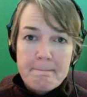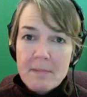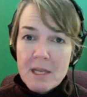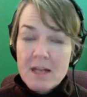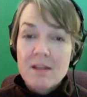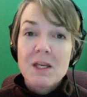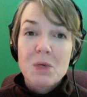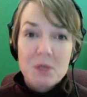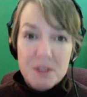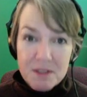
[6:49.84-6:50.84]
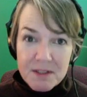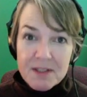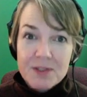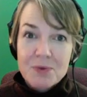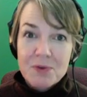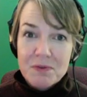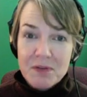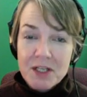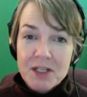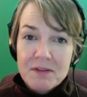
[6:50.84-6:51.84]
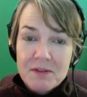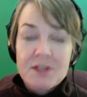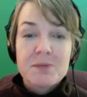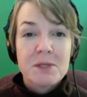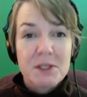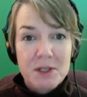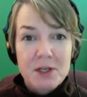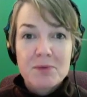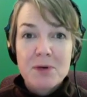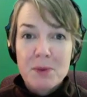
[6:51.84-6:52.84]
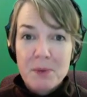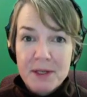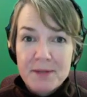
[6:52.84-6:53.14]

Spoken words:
And I think one of the things we're afraid of is being called right wing.